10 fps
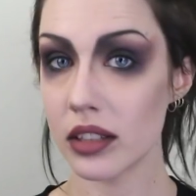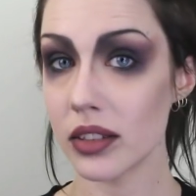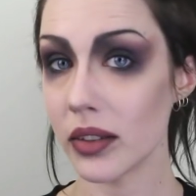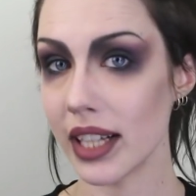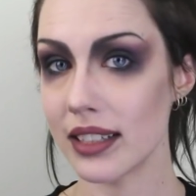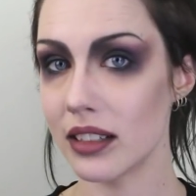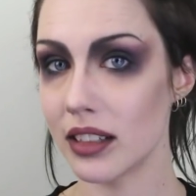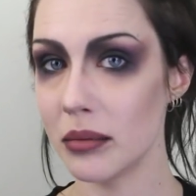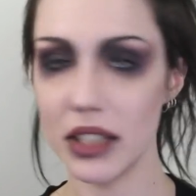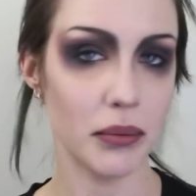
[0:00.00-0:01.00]
So that's the
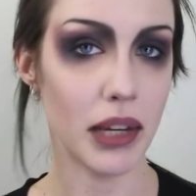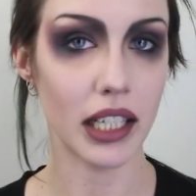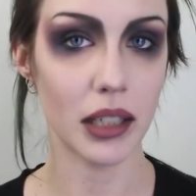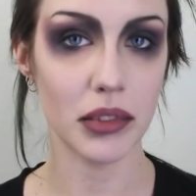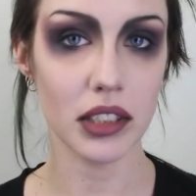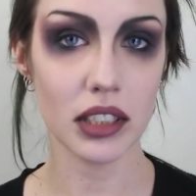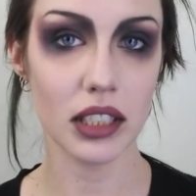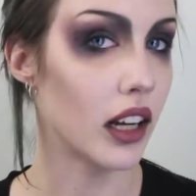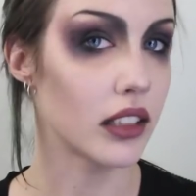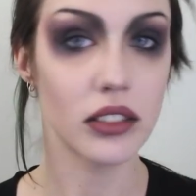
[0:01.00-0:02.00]
complete makeup look.
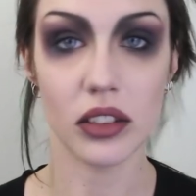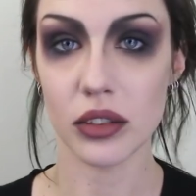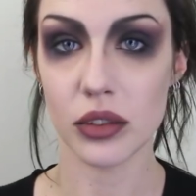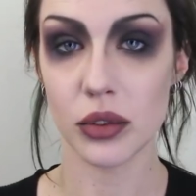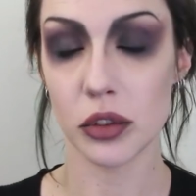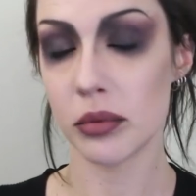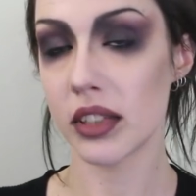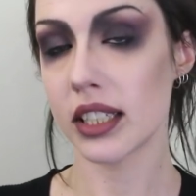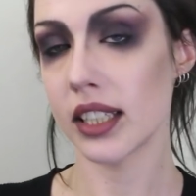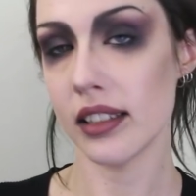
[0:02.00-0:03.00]
It's not super
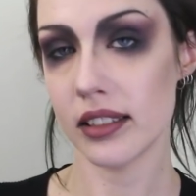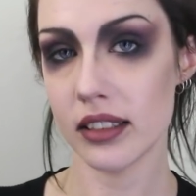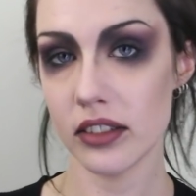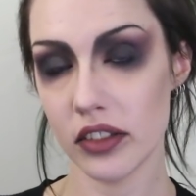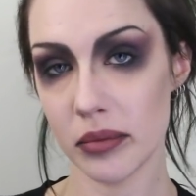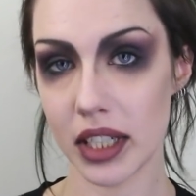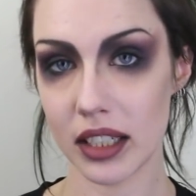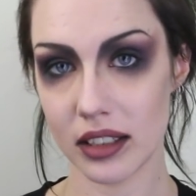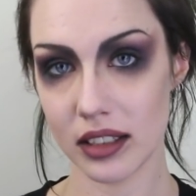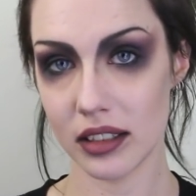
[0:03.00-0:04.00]
extensive, but
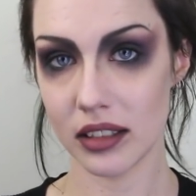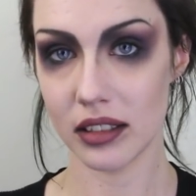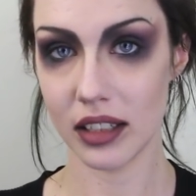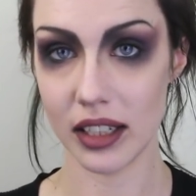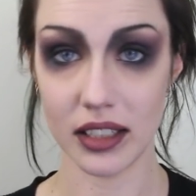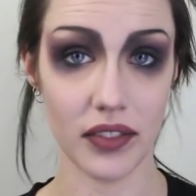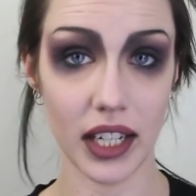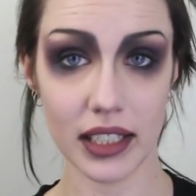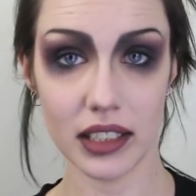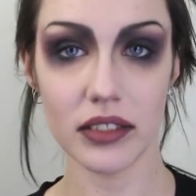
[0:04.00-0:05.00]
it's
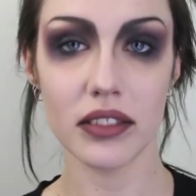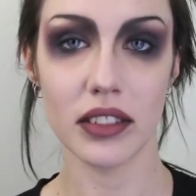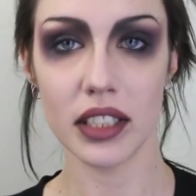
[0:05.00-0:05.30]
effective.